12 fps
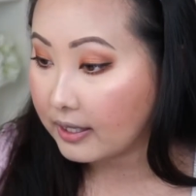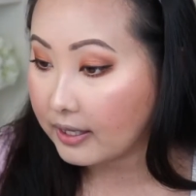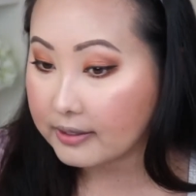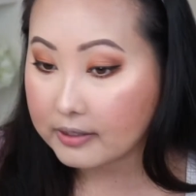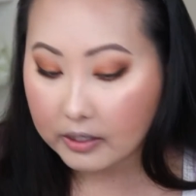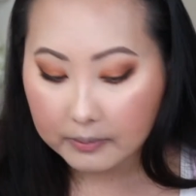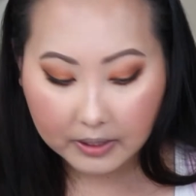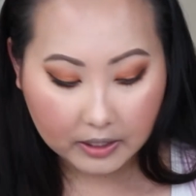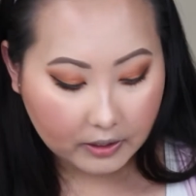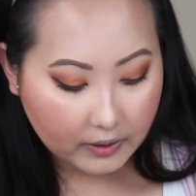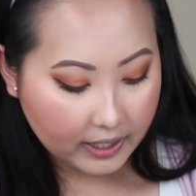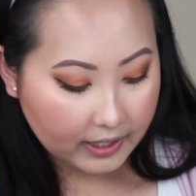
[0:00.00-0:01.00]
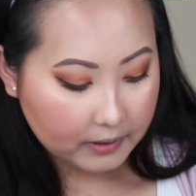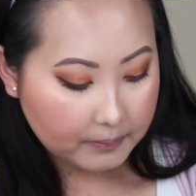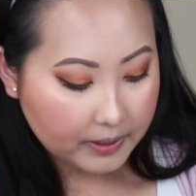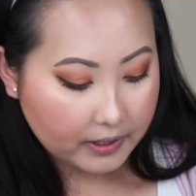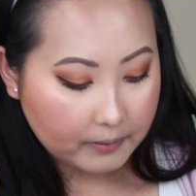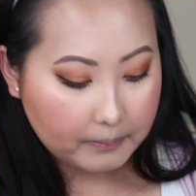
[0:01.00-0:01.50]
And then I'm gonna go ahead and
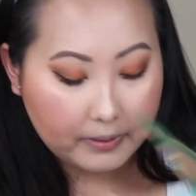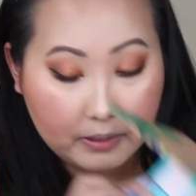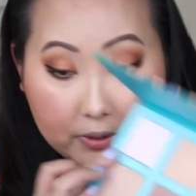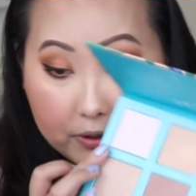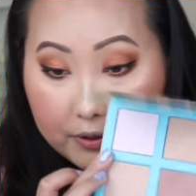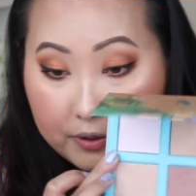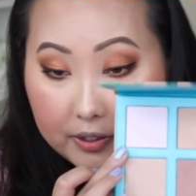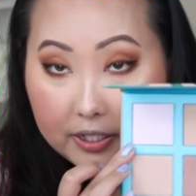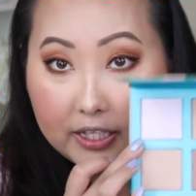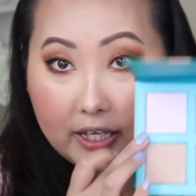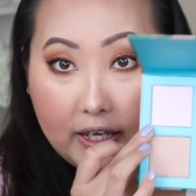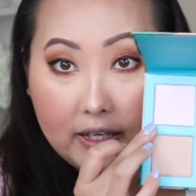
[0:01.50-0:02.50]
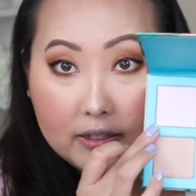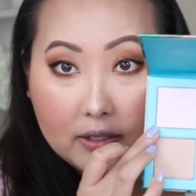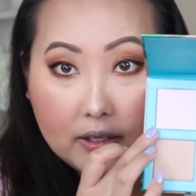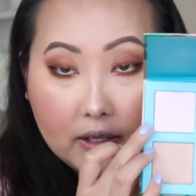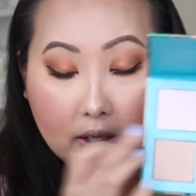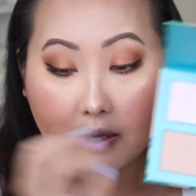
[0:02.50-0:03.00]
pick up Baby Girl
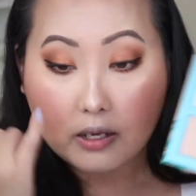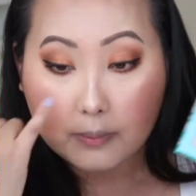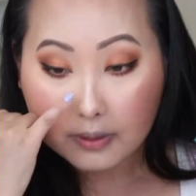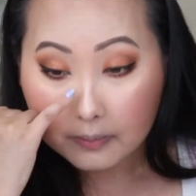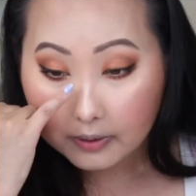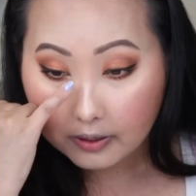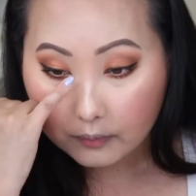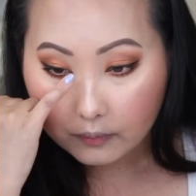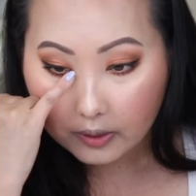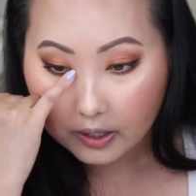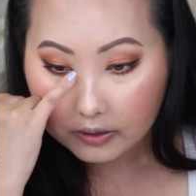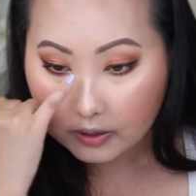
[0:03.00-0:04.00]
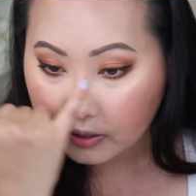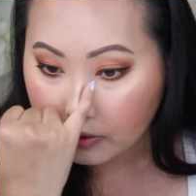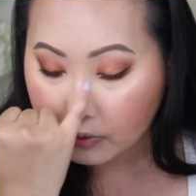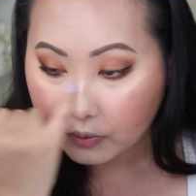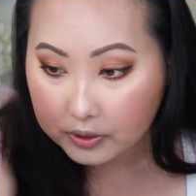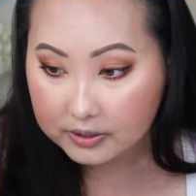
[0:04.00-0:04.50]
again, and I'm gonna put it right at the
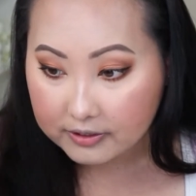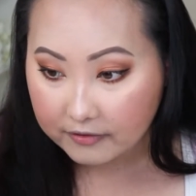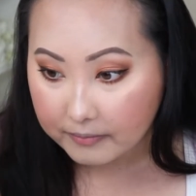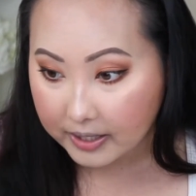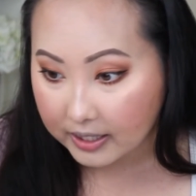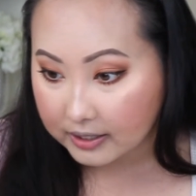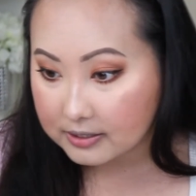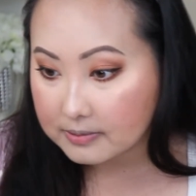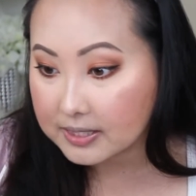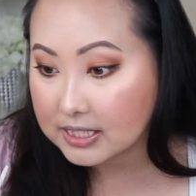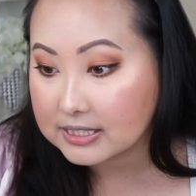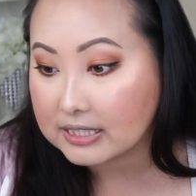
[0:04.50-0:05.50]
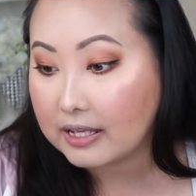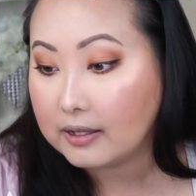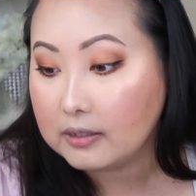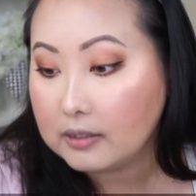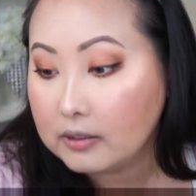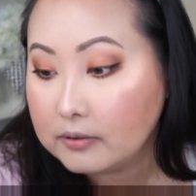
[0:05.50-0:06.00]
inner corners of my eyes because I
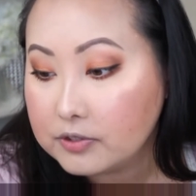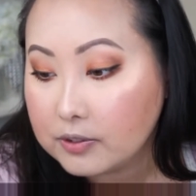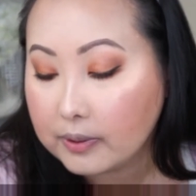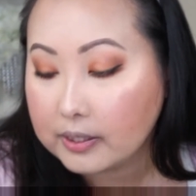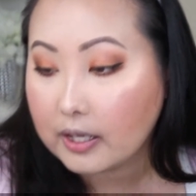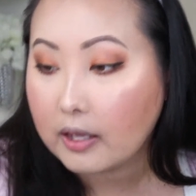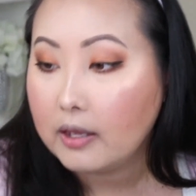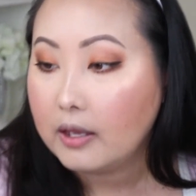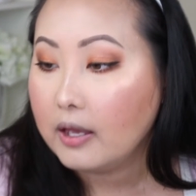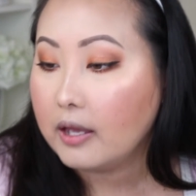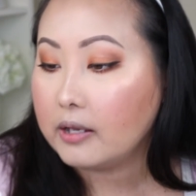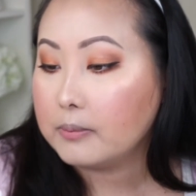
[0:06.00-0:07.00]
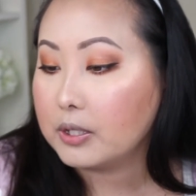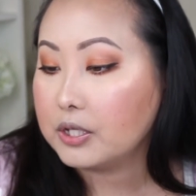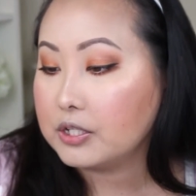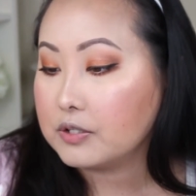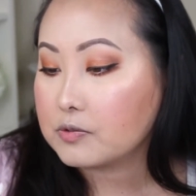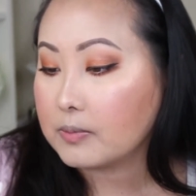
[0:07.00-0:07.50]
love doing that. And I'm gonna
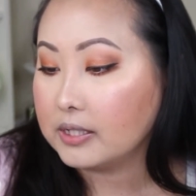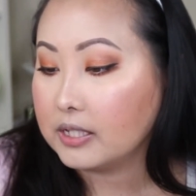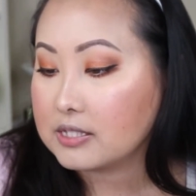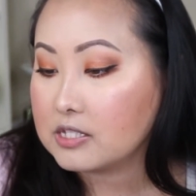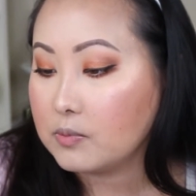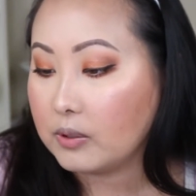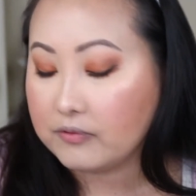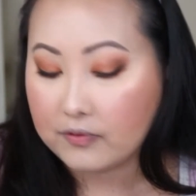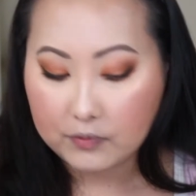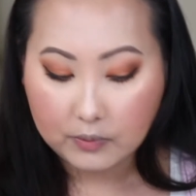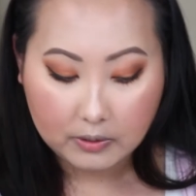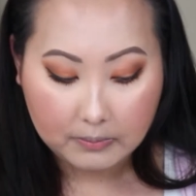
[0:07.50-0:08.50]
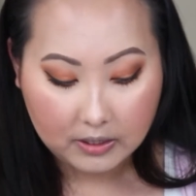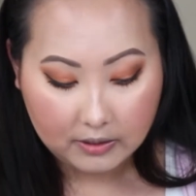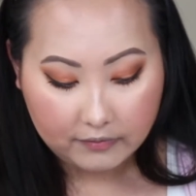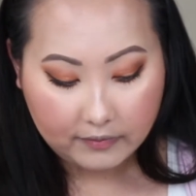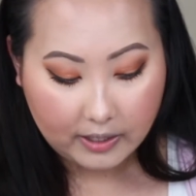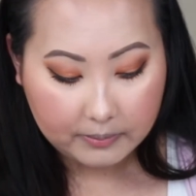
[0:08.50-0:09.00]
use my Luxie 151
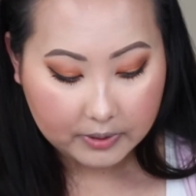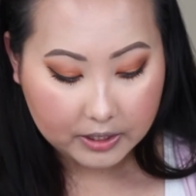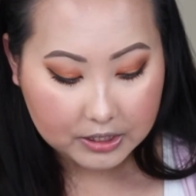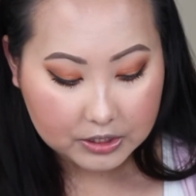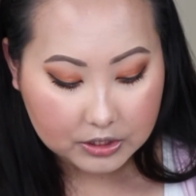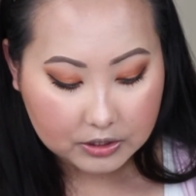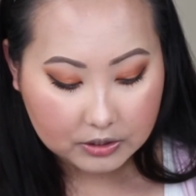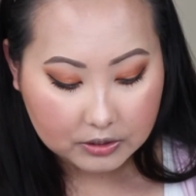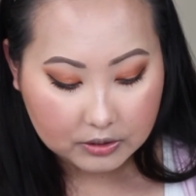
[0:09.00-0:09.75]
mini flat brush.